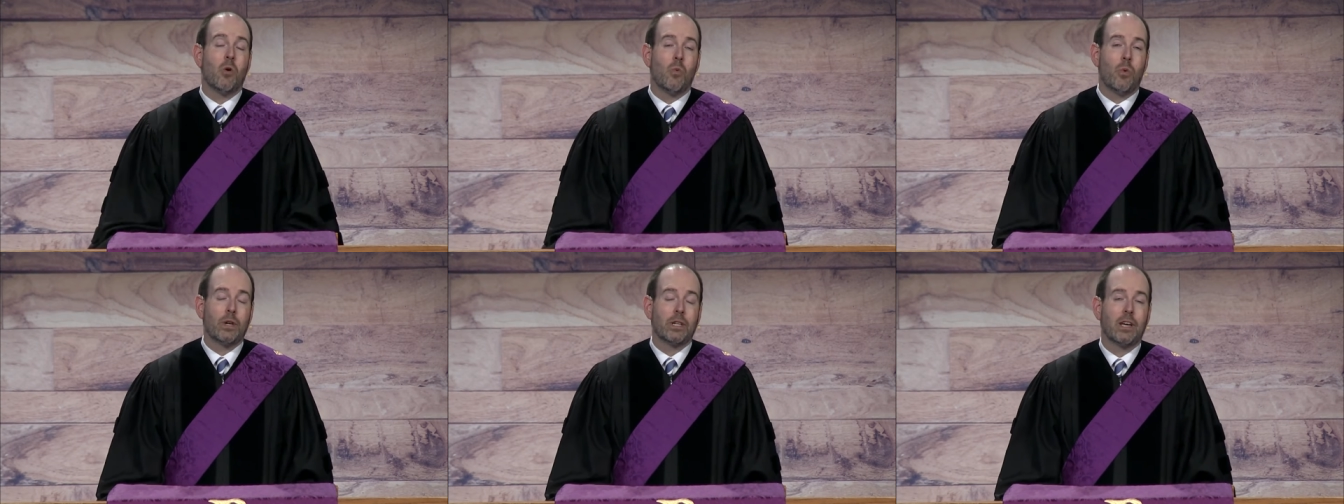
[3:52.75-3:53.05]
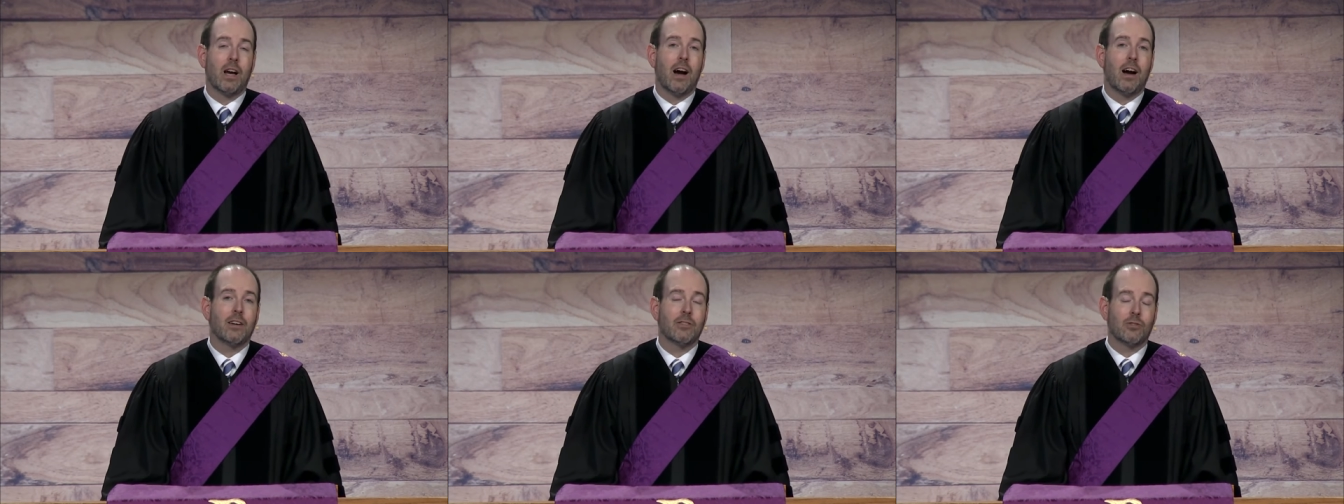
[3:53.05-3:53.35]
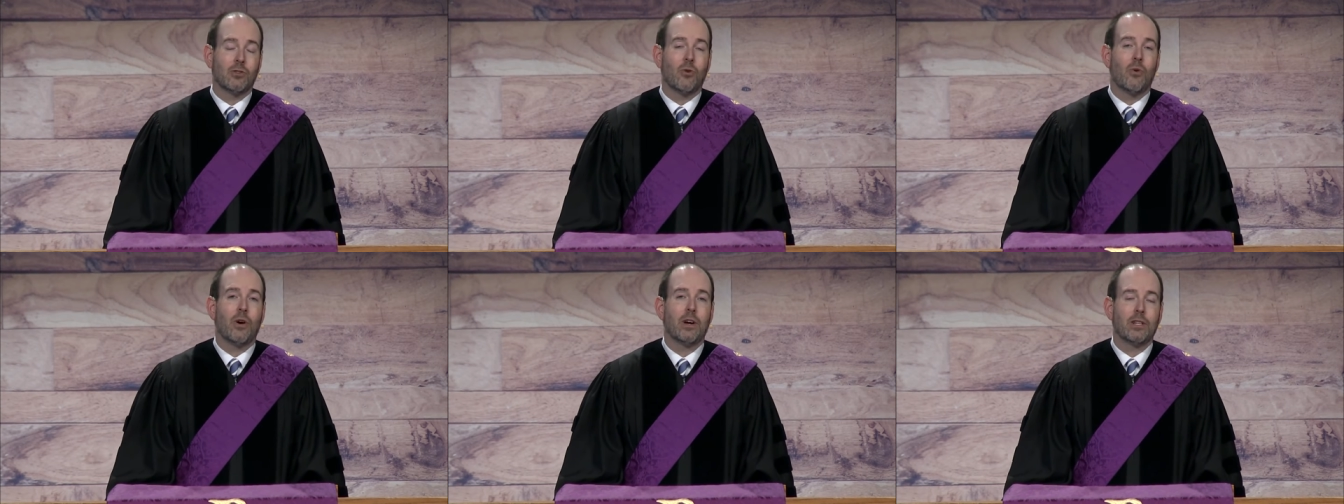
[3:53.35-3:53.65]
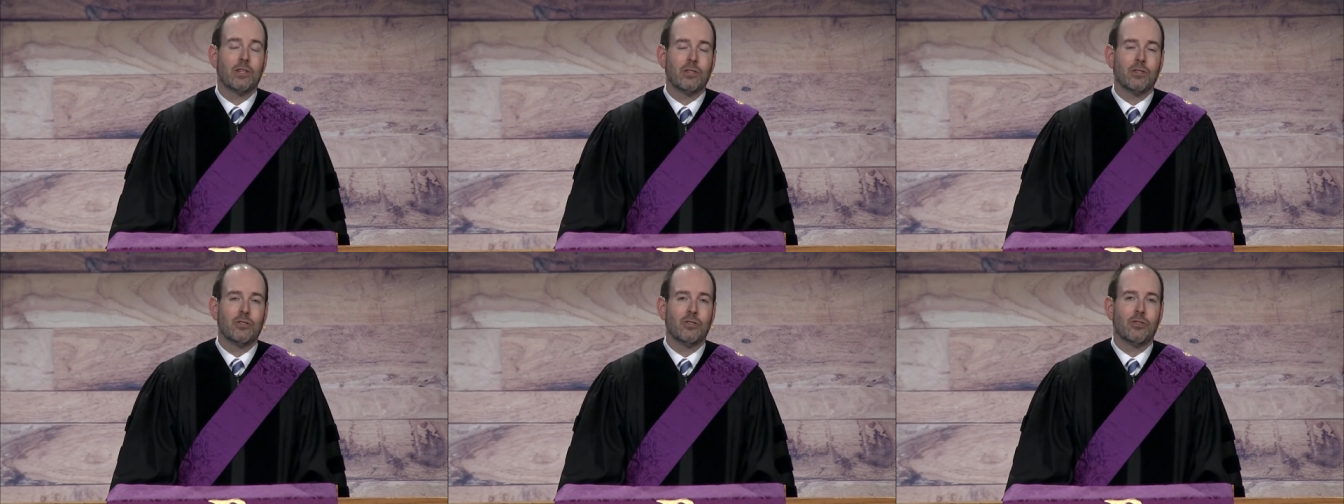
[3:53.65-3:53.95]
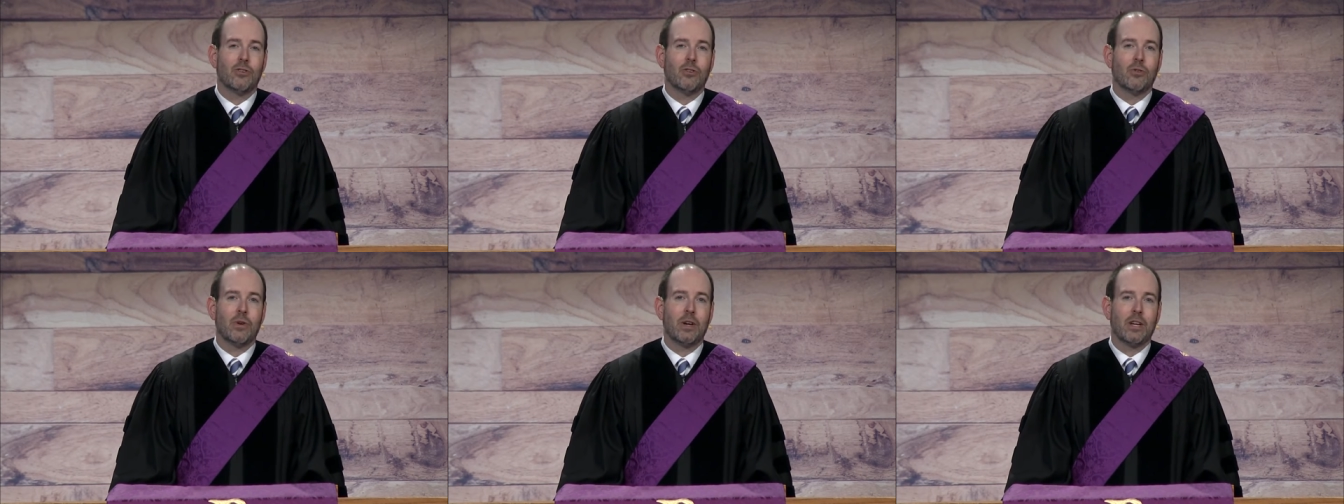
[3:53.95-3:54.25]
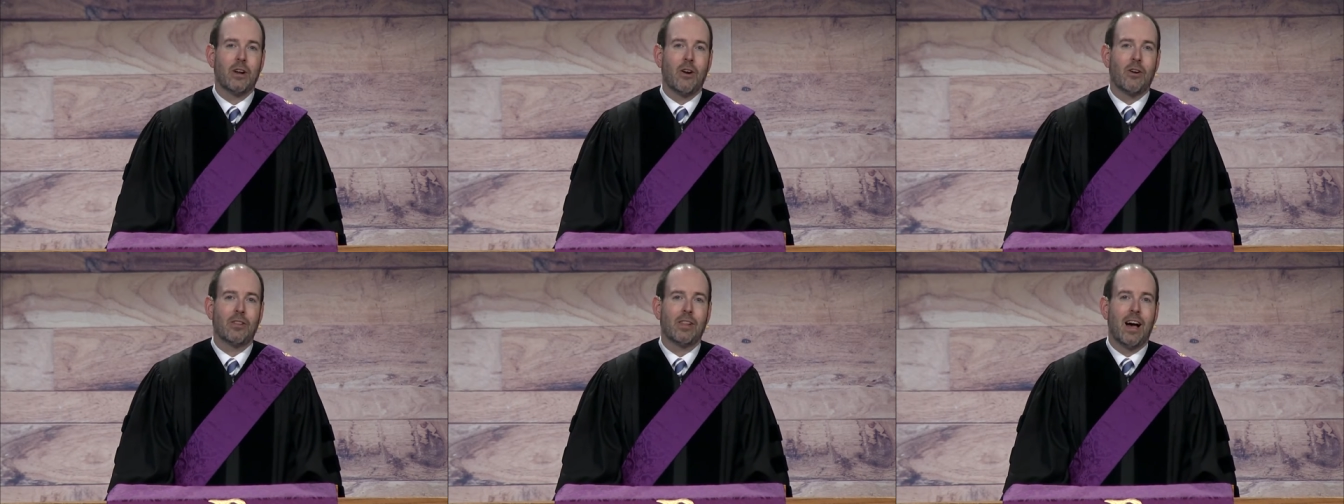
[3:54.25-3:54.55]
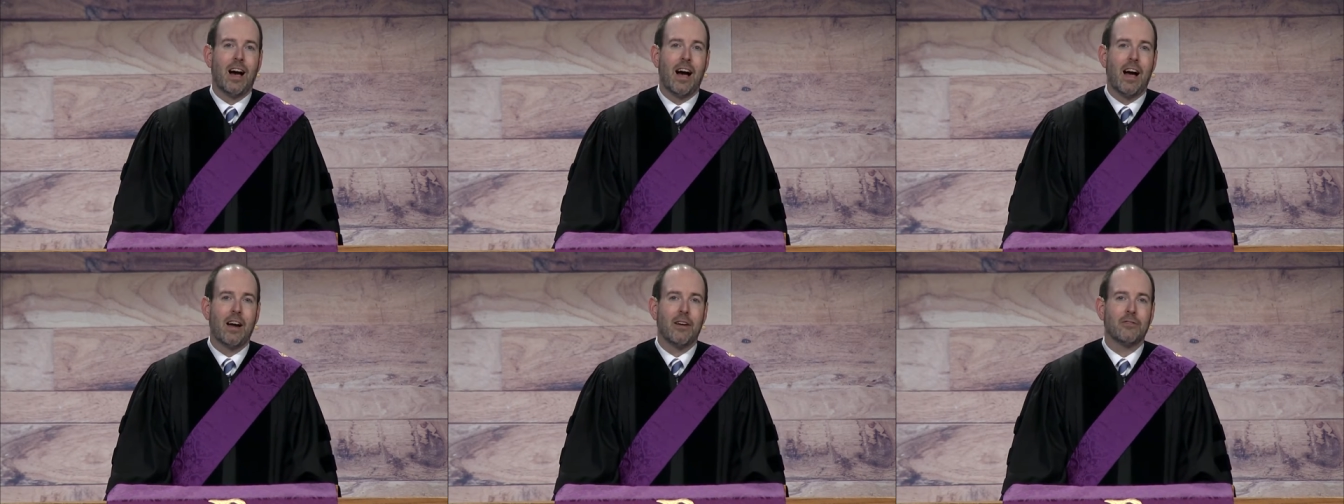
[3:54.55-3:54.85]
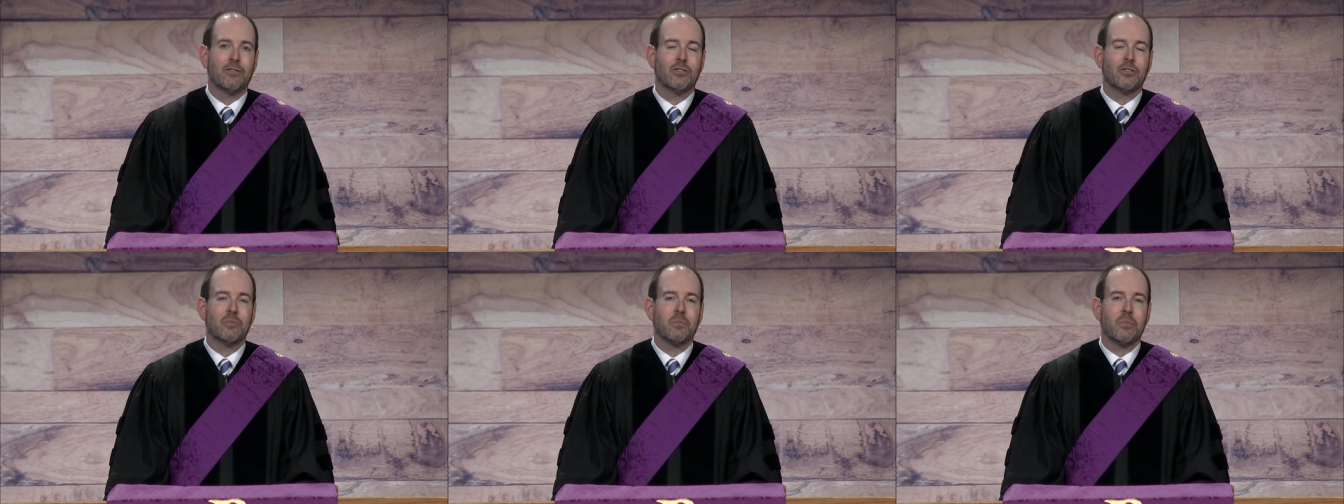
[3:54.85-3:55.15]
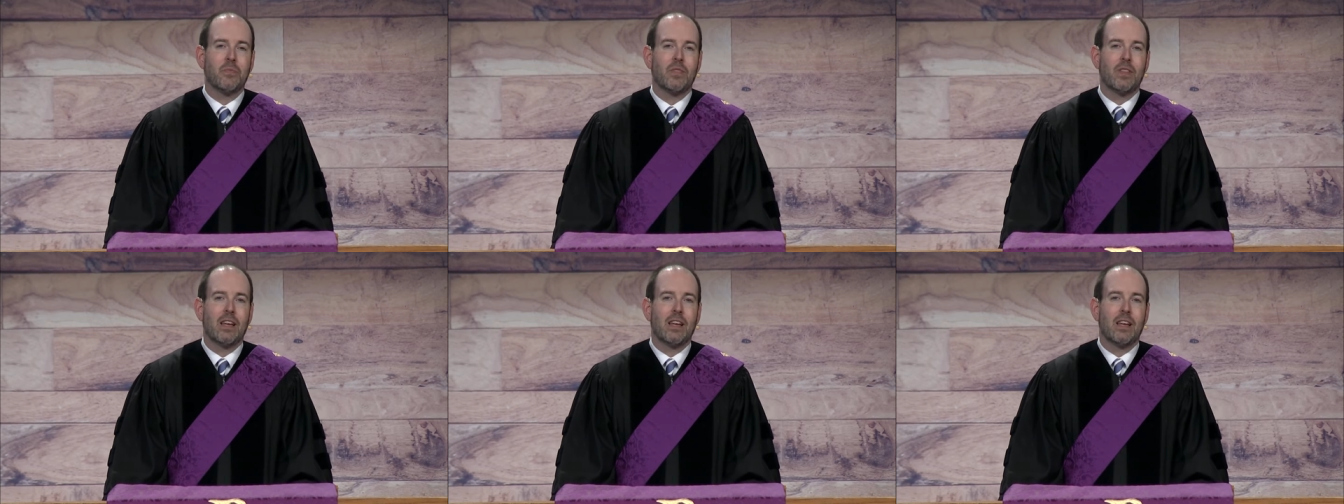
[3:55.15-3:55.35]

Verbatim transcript: what God's going to do in our lives.